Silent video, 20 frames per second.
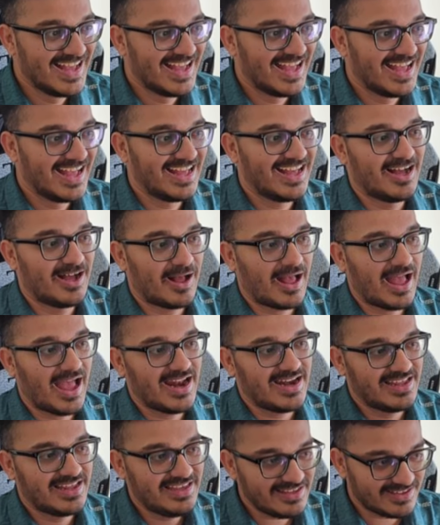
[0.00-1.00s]

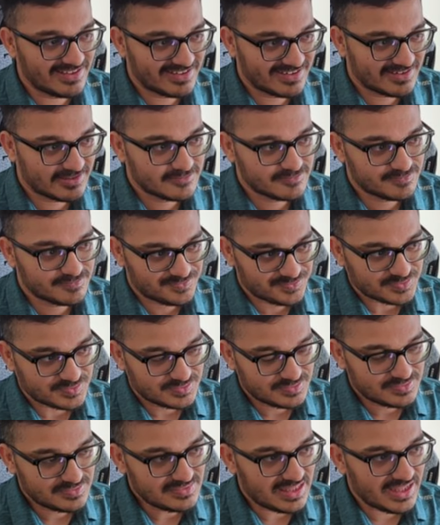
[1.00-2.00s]
And here,
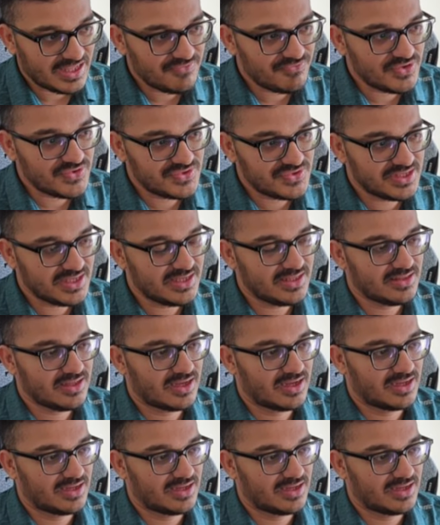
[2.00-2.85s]
if you see,